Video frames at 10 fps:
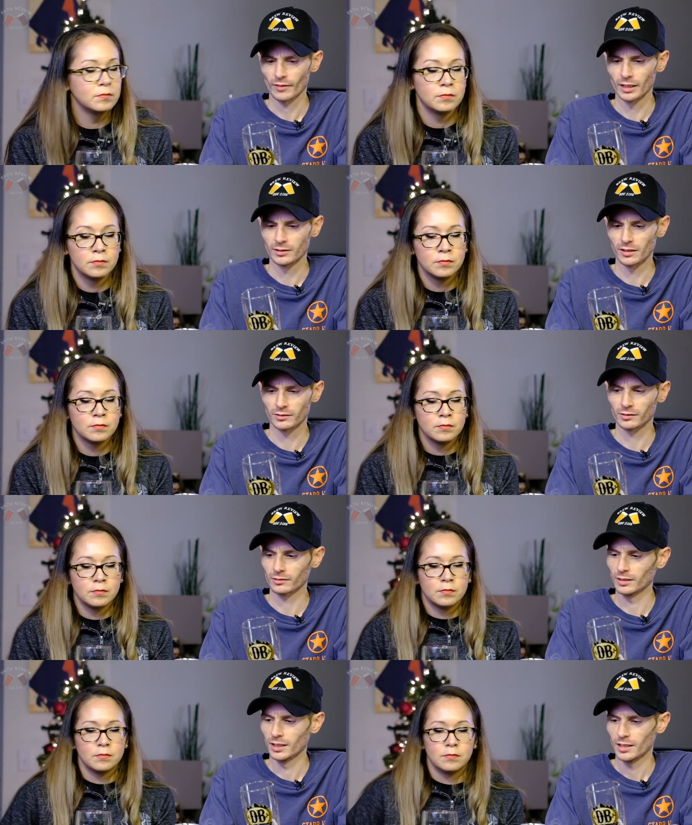Speaker 1: It
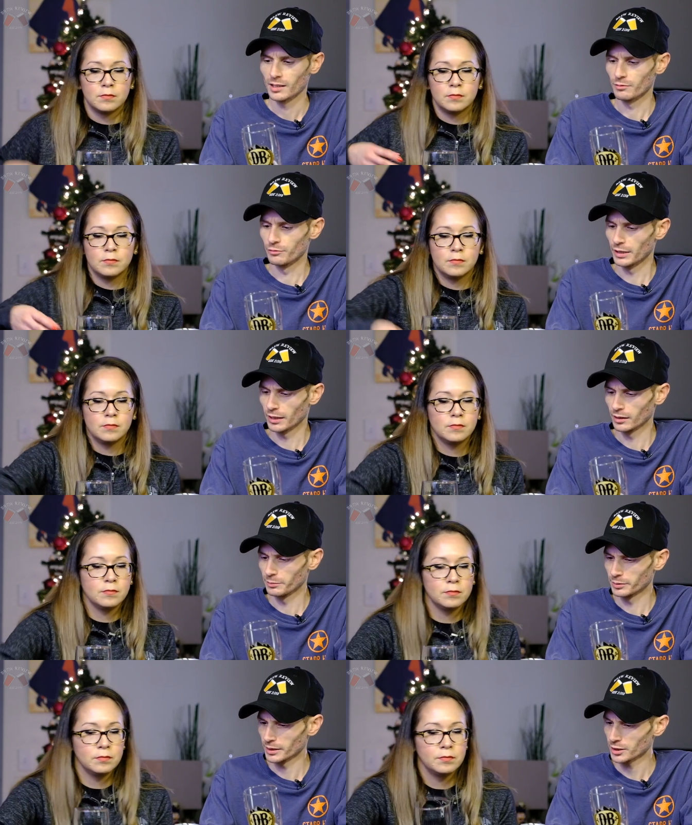tastes
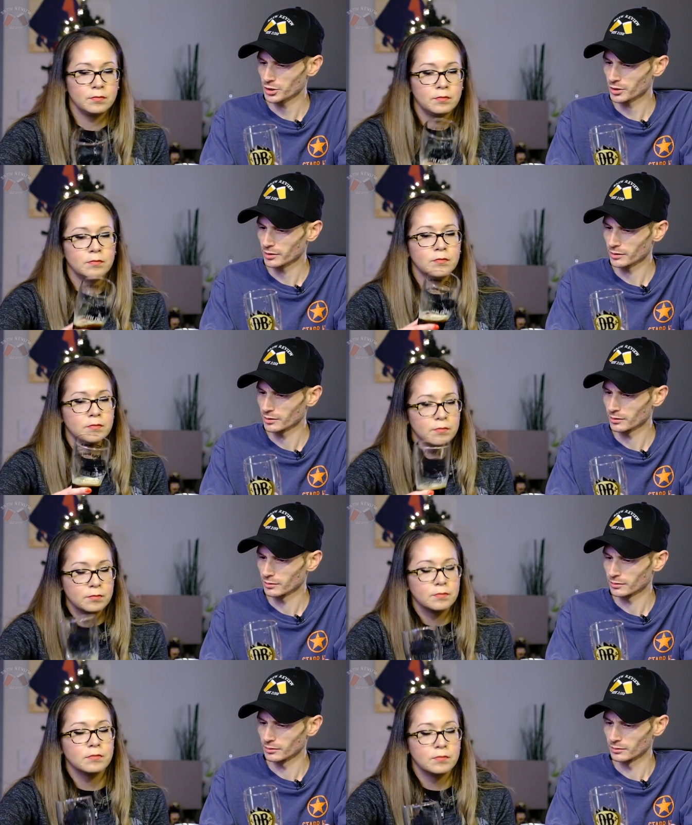vaguely British
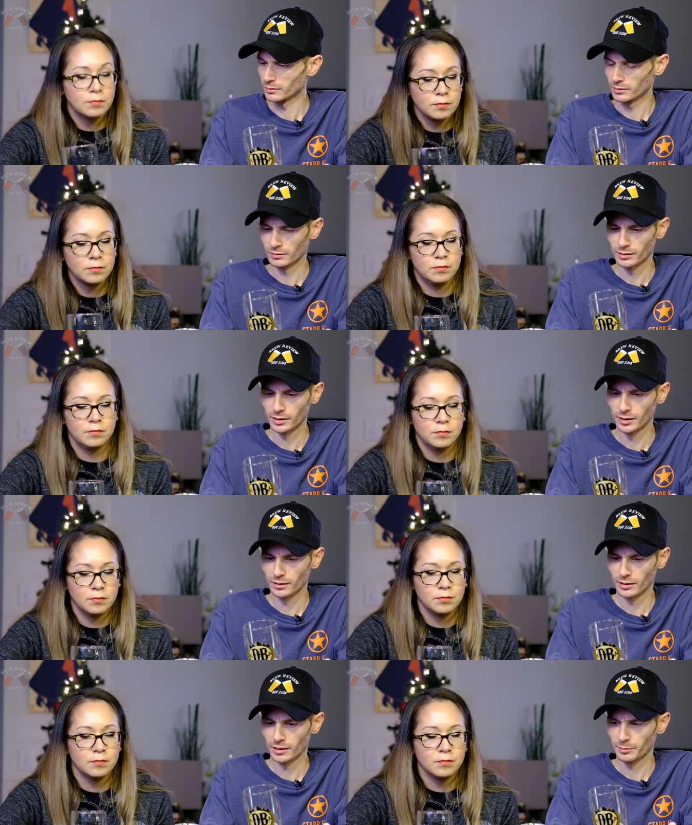mm-hmm.
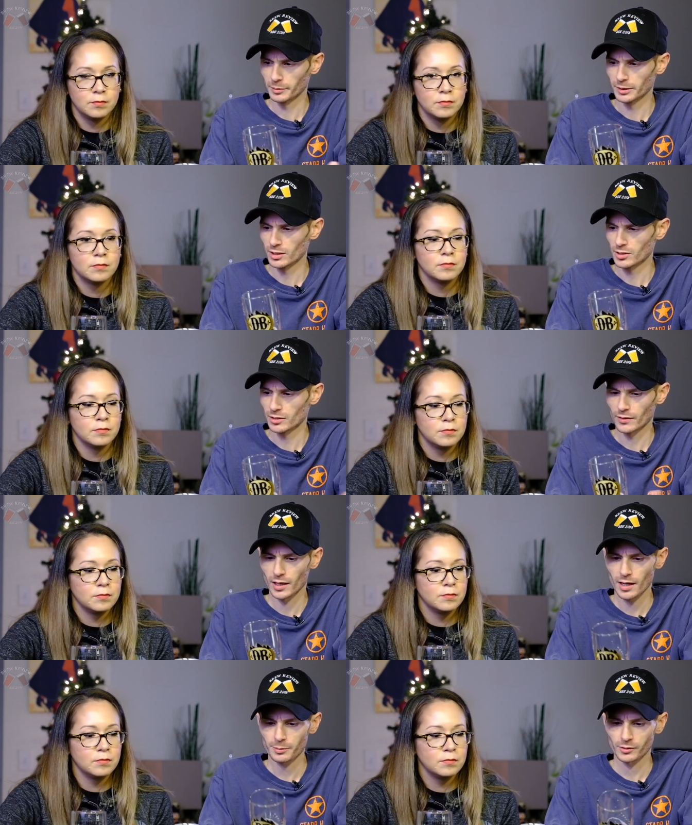in the implementation of the
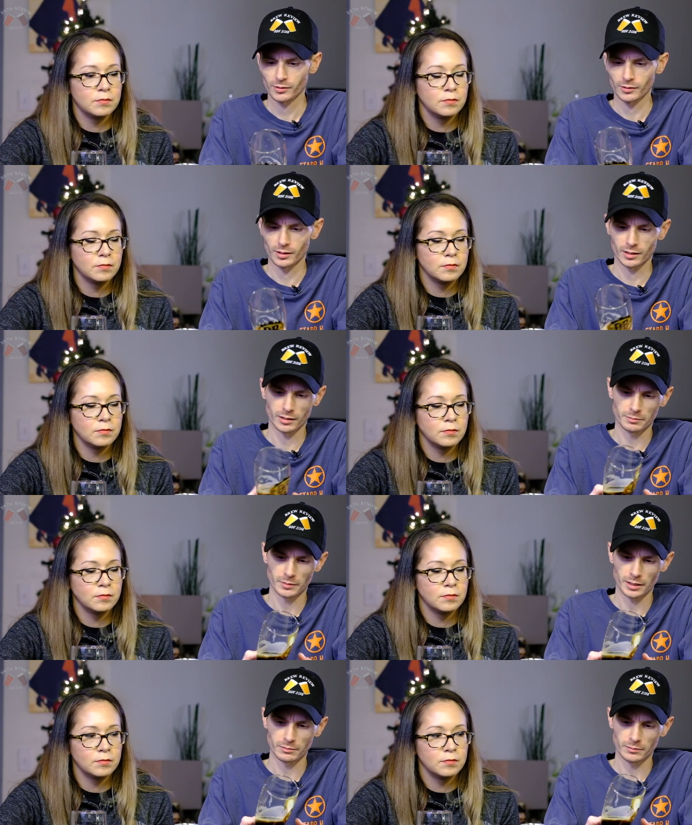hops,
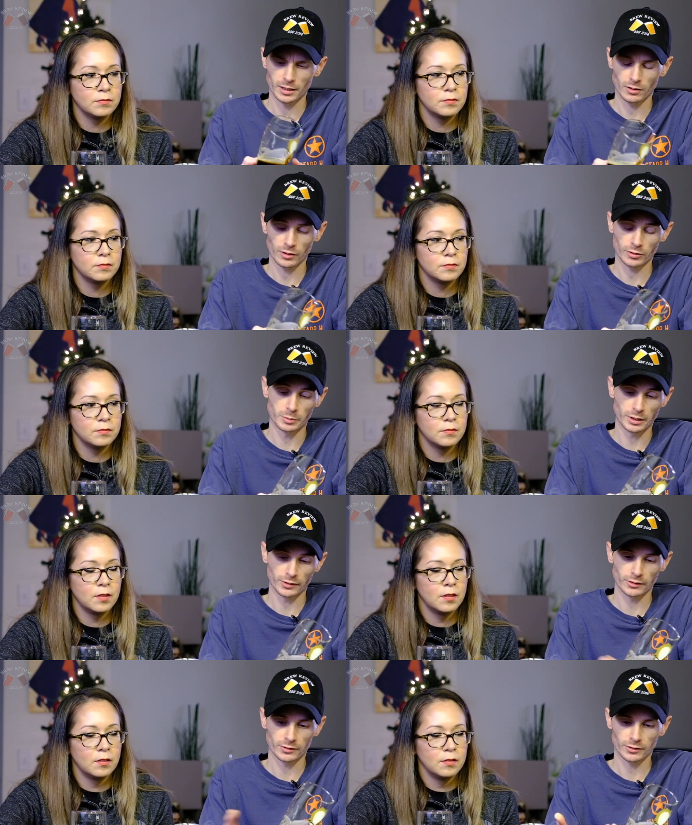um, and and also
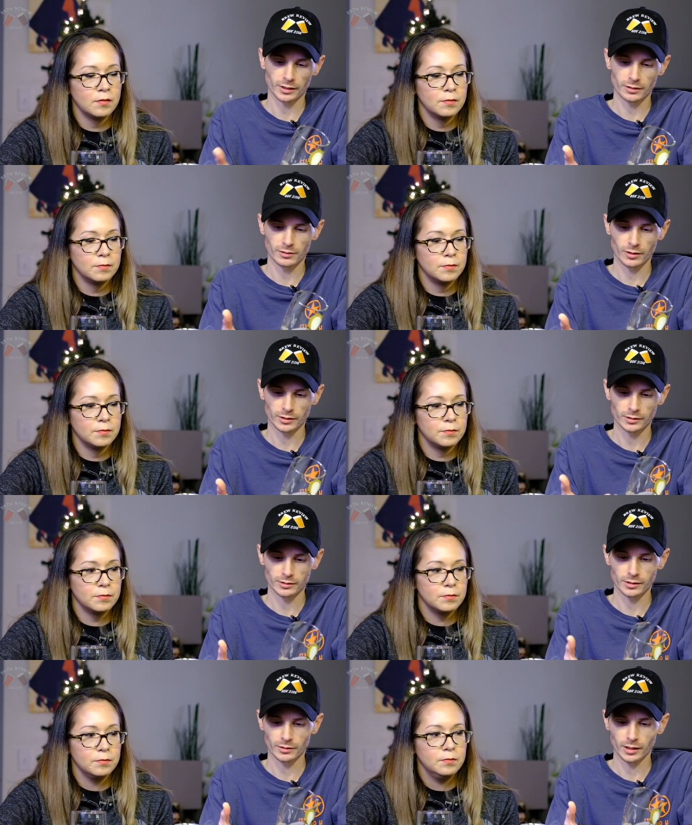because it's just like a
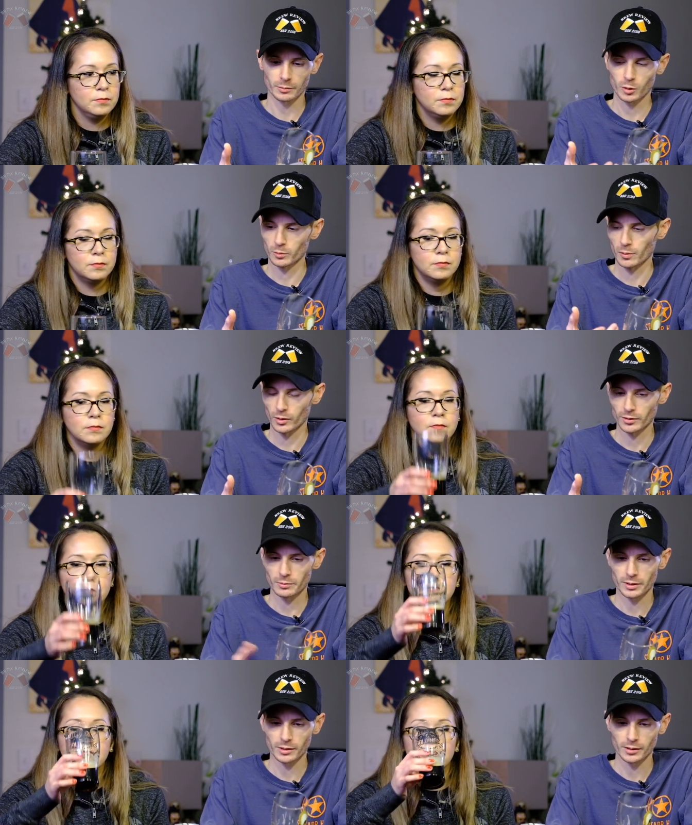darker, you know, kind of more
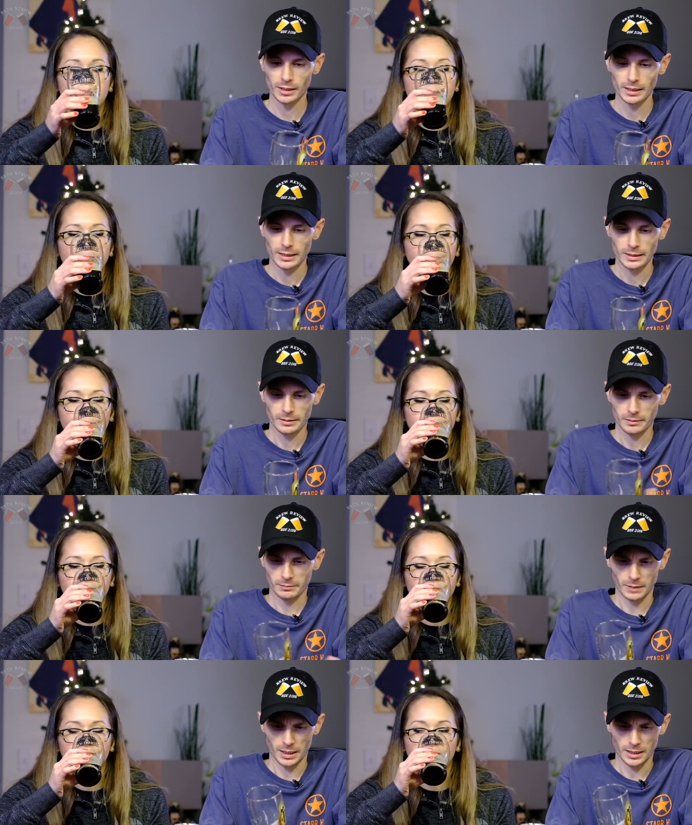malty beer.
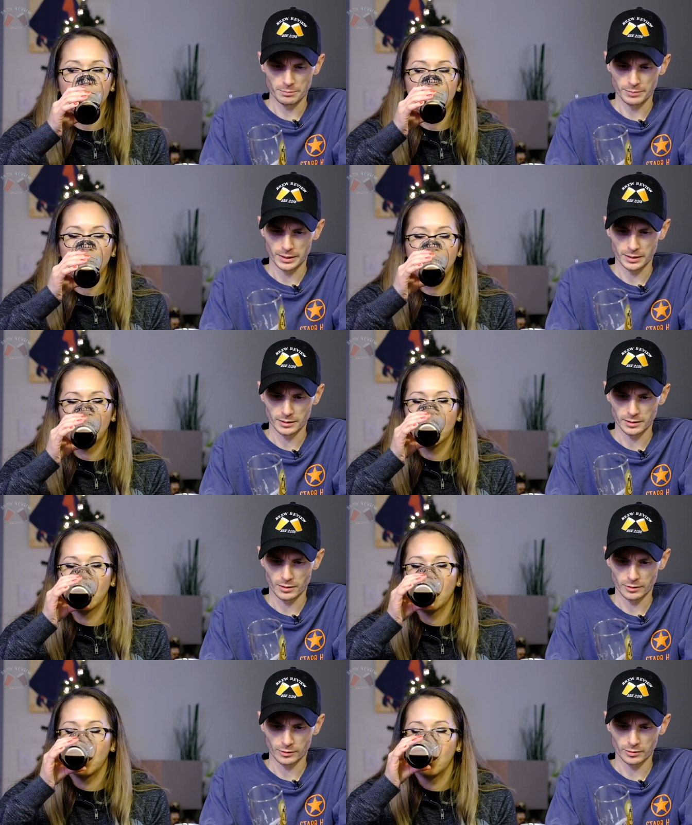Uh, but it
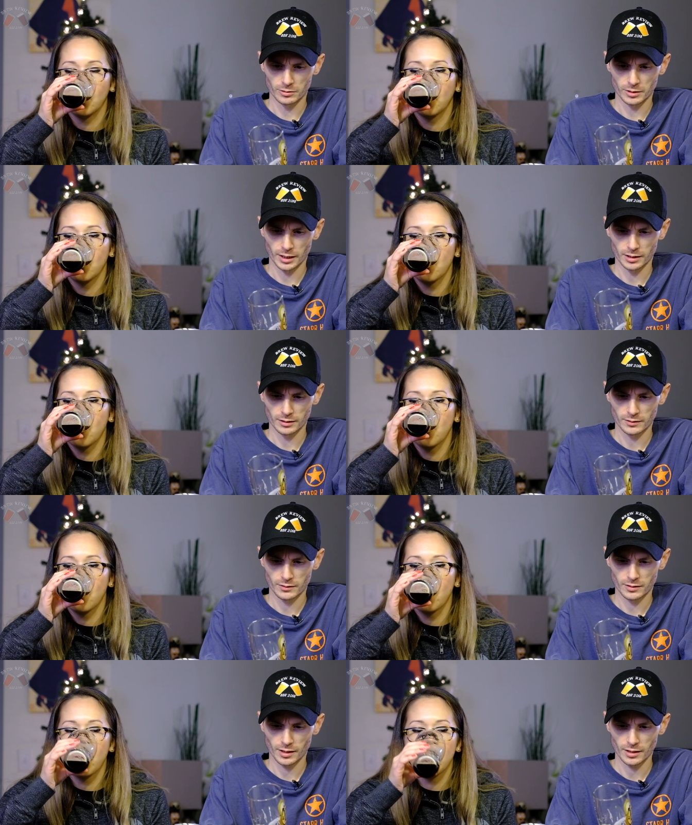also kind of
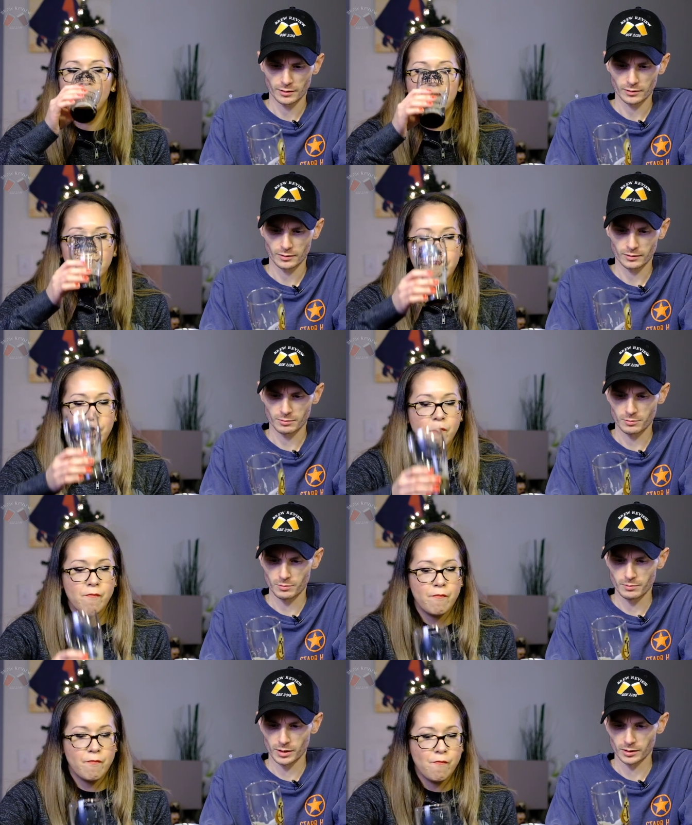tastes
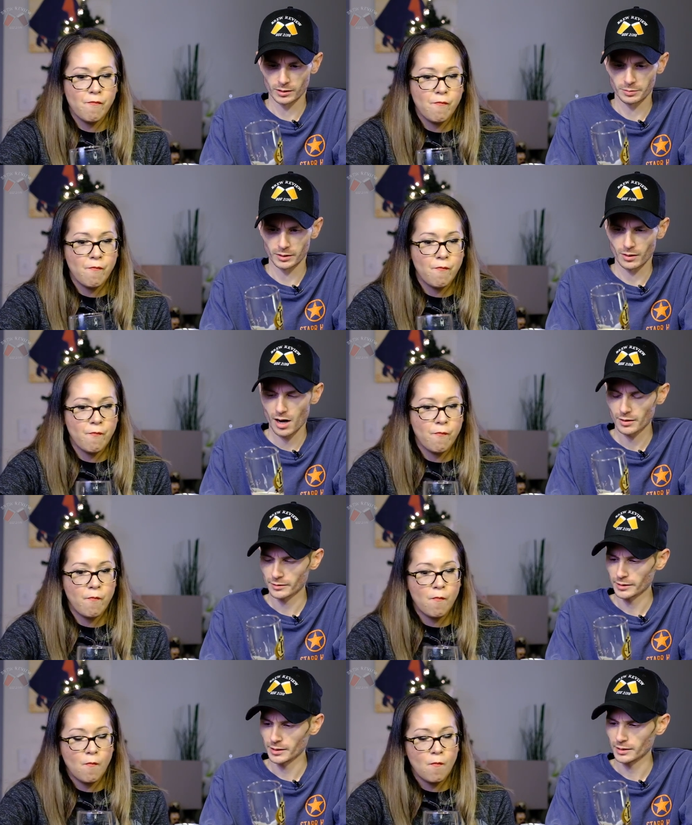a little bit
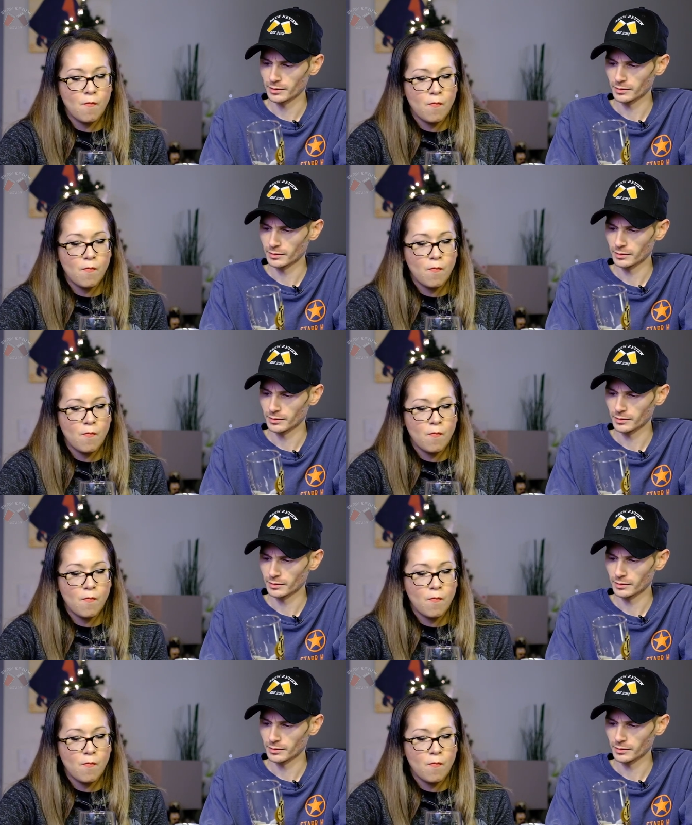lagery,